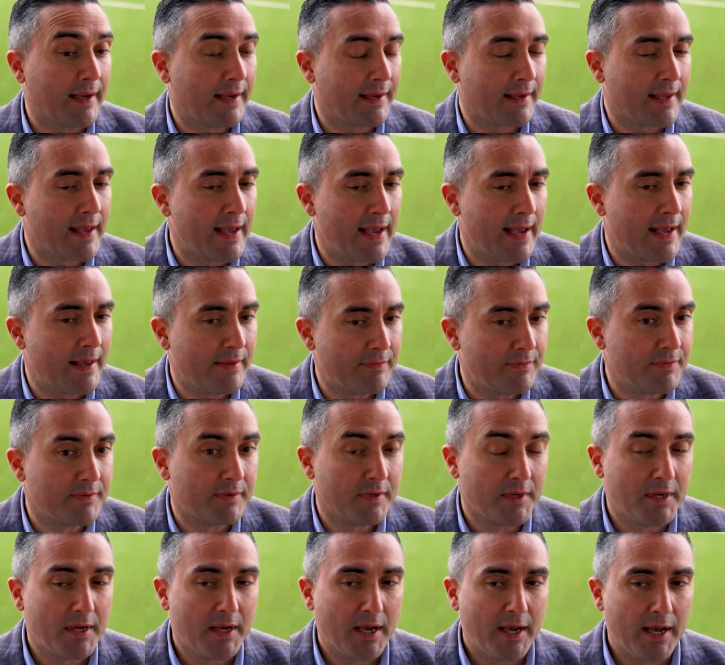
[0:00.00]
had
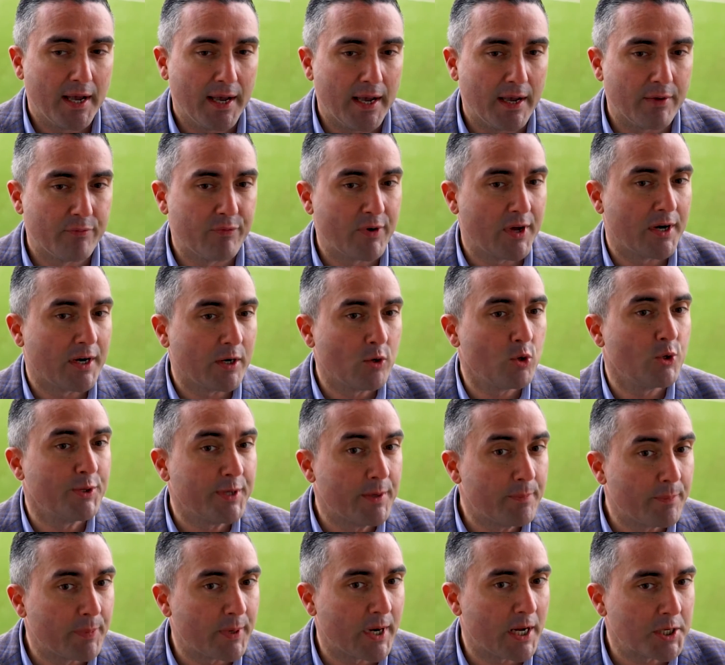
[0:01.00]
a very good
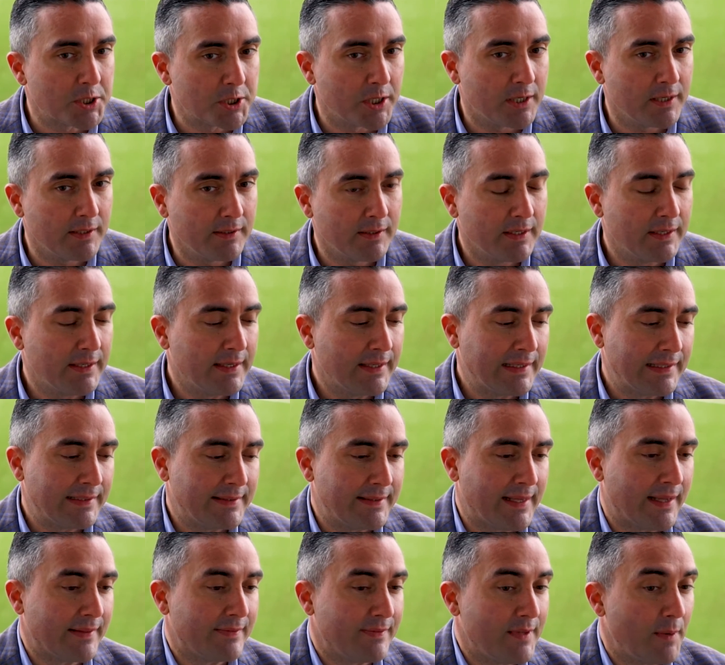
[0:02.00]
impression
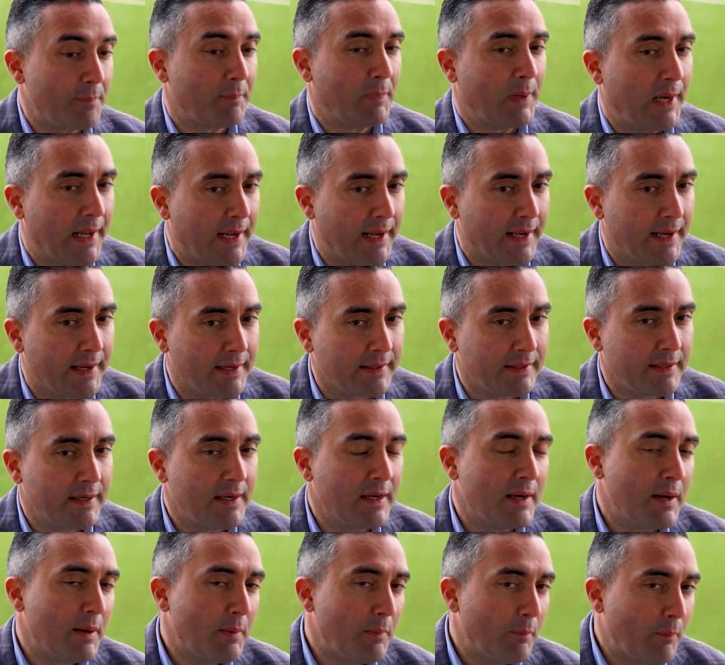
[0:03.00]
that the player
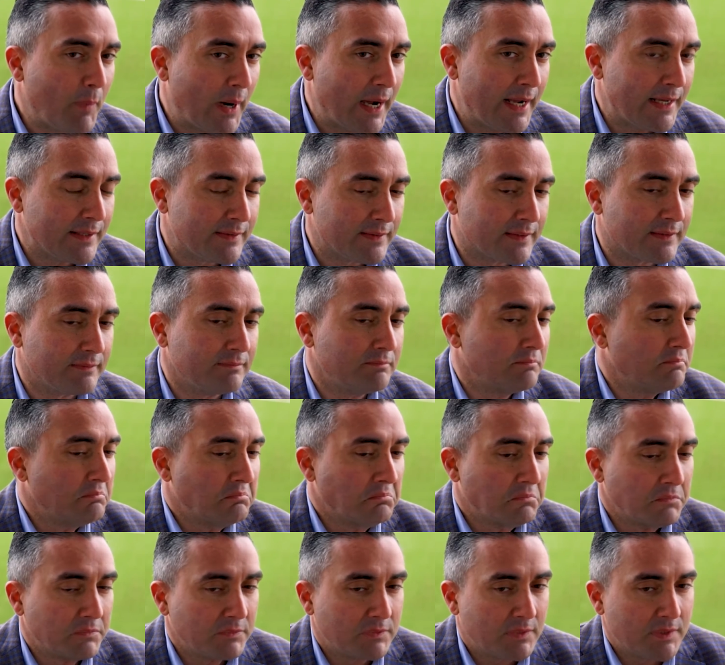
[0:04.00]
might
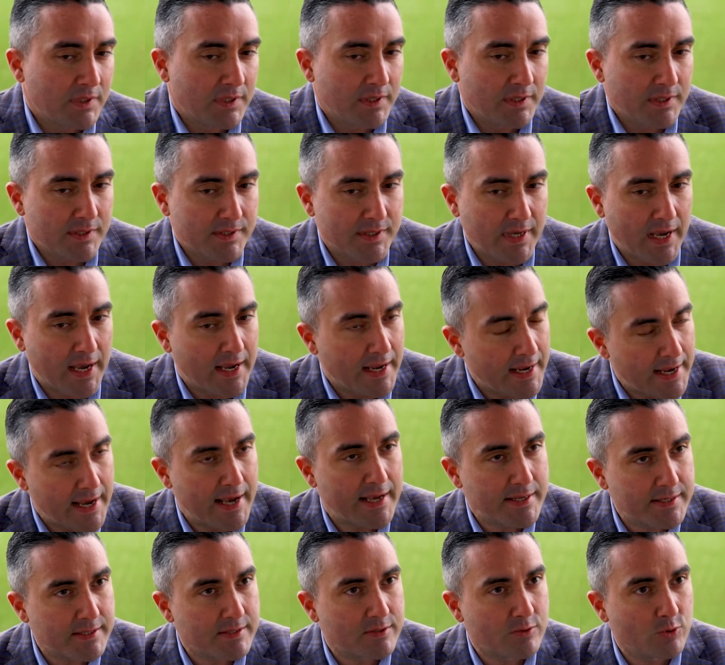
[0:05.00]
say
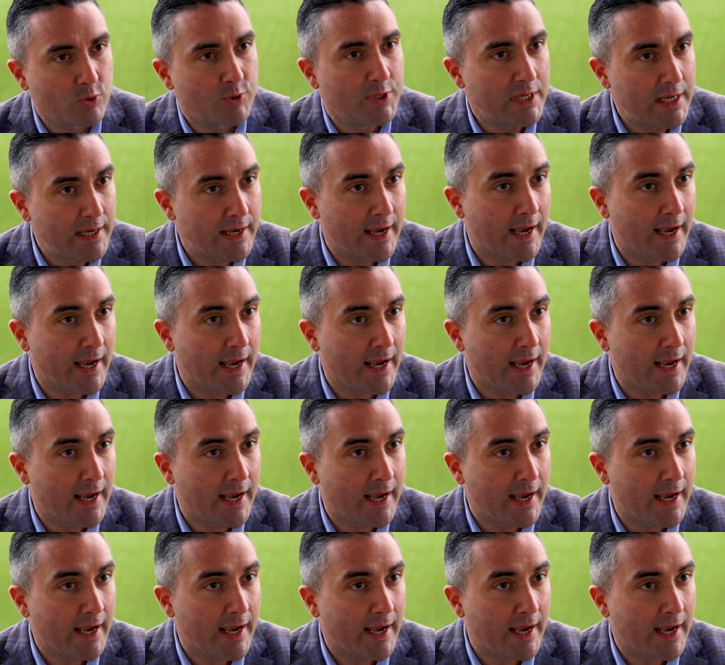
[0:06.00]
yes to the